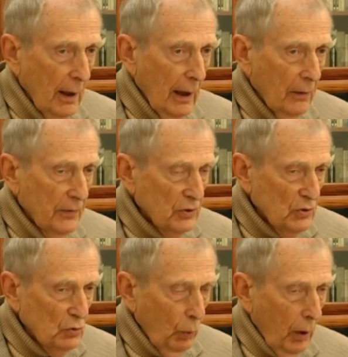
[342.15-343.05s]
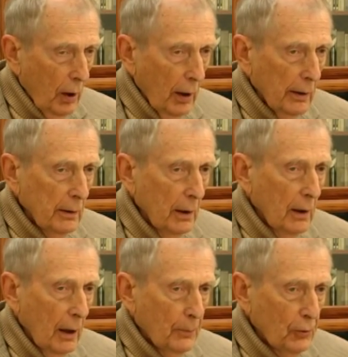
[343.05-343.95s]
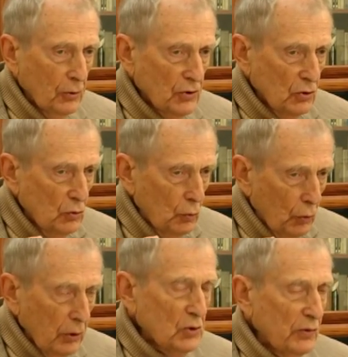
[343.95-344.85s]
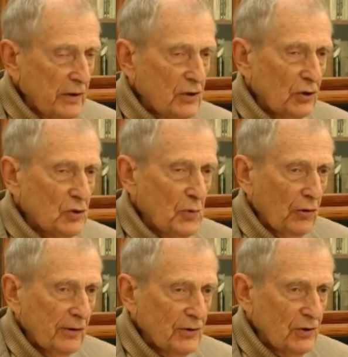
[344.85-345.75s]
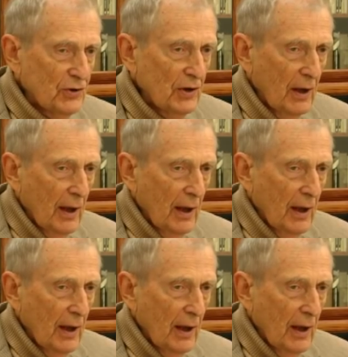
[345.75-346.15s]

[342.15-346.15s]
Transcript: and this is why a person who works with these experiences